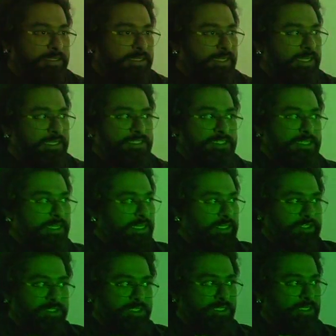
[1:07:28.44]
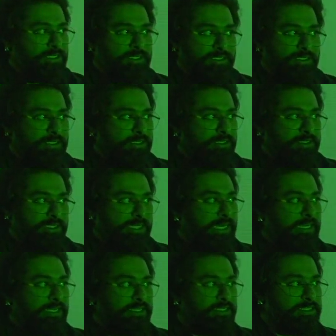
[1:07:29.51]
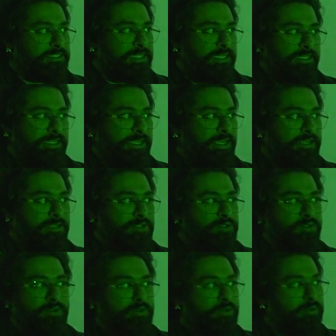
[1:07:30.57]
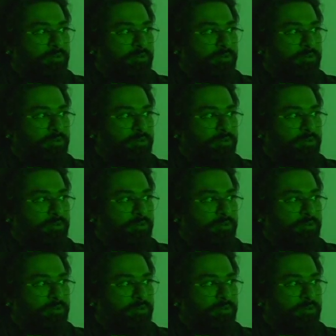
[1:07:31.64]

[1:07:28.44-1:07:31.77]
installation riders, and they're so